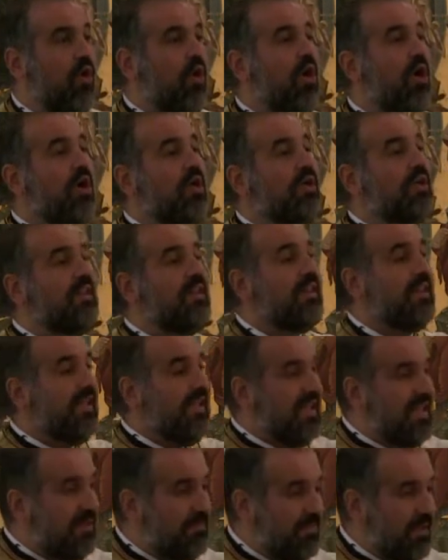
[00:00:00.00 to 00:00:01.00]
all
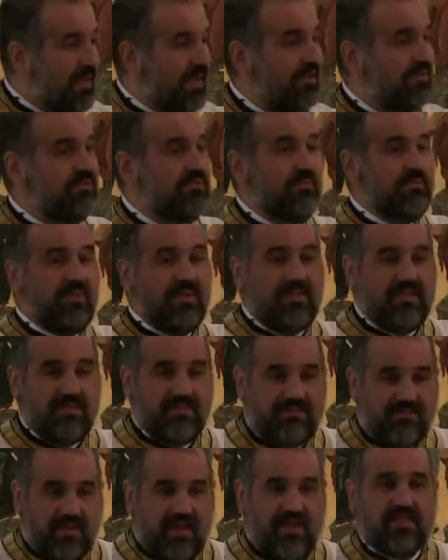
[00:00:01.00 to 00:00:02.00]
claiming to be
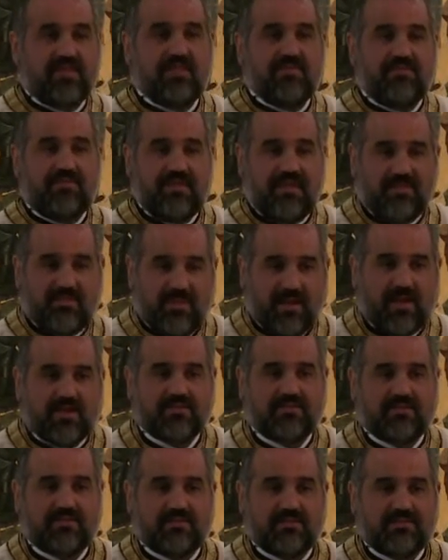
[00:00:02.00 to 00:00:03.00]
the faith of the
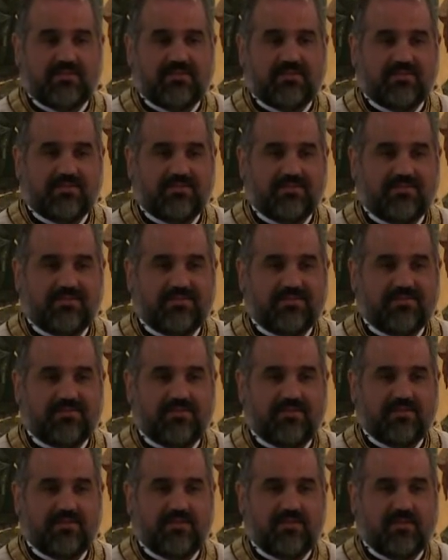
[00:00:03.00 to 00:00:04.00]
Apostles.
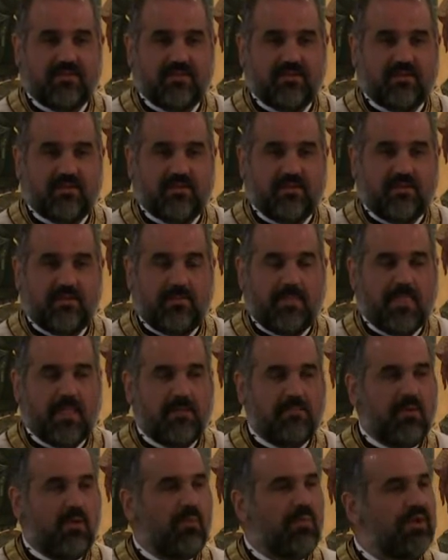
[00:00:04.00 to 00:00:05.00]

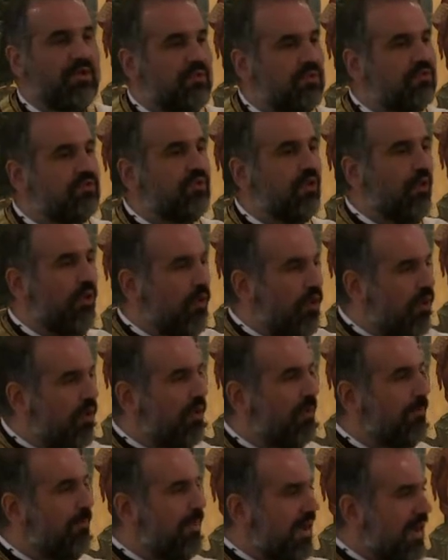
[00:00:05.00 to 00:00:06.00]
But we couldn't
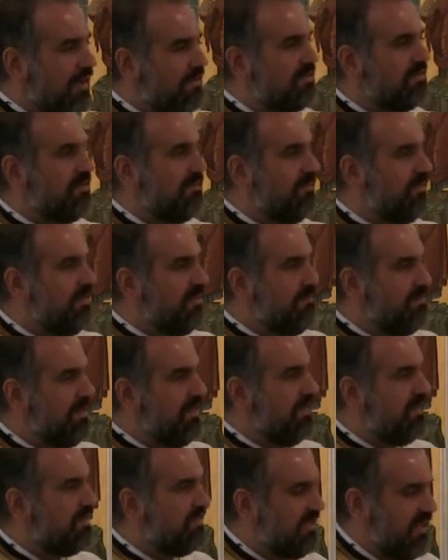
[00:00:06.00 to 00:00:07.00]
all possibly
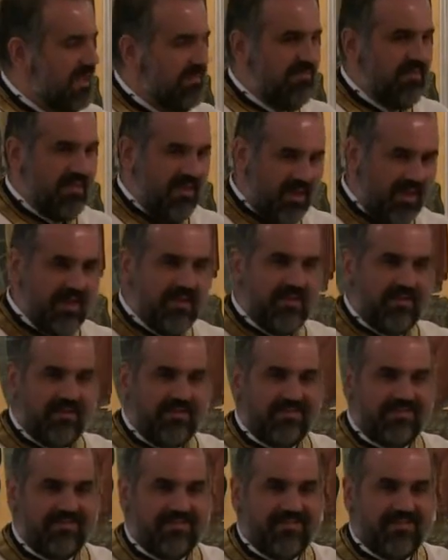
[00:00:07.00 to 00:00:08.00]
be the same thing.
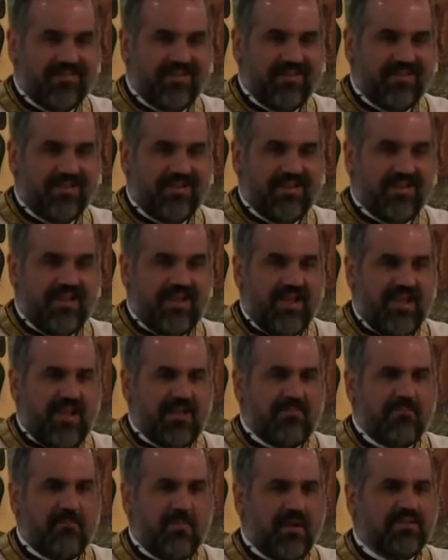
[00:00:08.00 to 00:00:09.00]

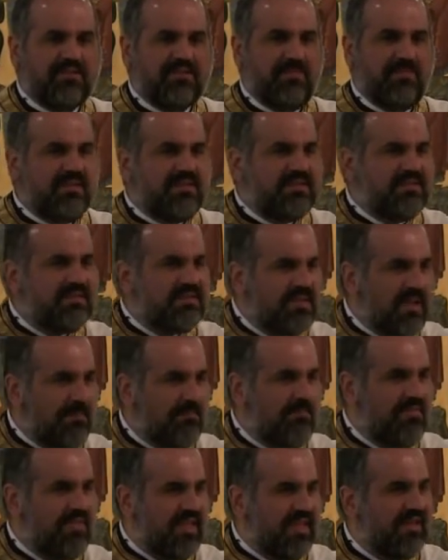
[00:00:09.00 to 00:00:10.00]
It must be
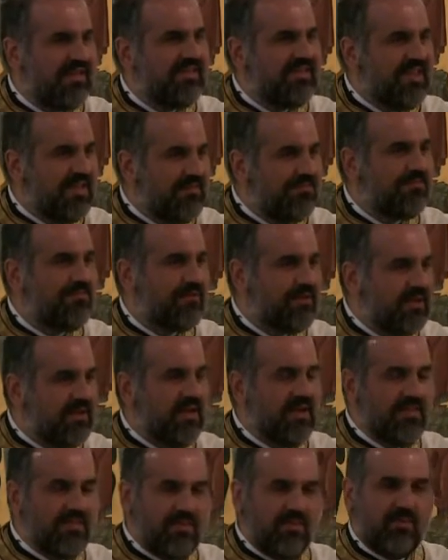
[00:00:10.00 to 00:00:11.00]
something
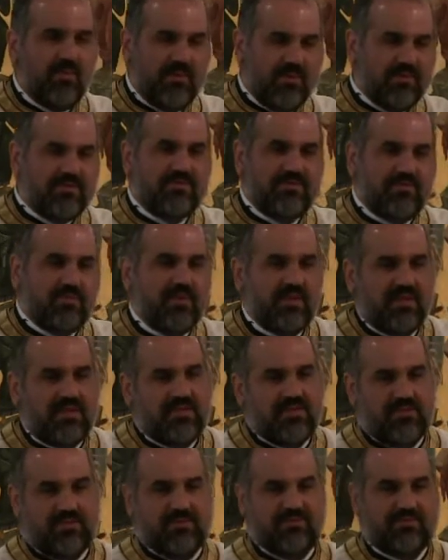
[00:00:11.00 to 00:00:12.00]
different in the words we
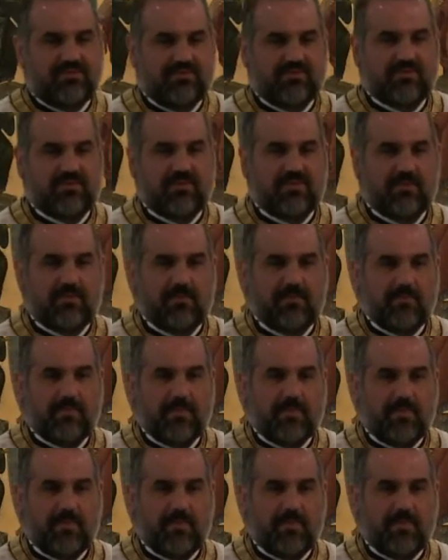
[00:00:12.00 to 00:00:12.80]
use.